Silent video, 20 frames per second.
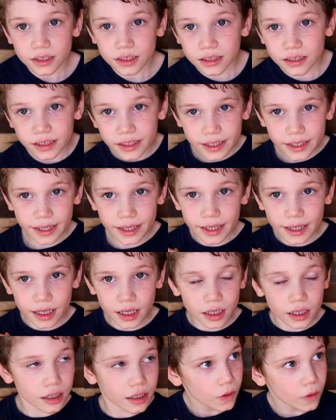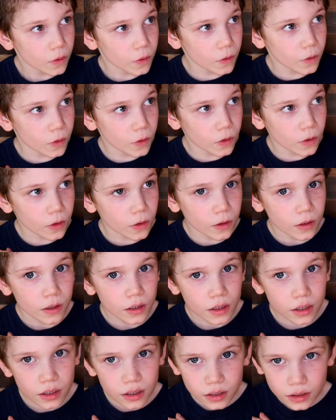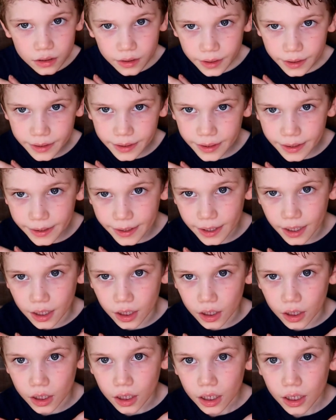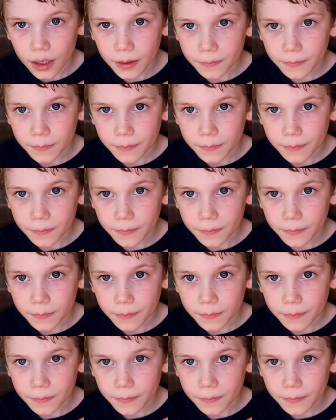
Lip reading: Click here or click here.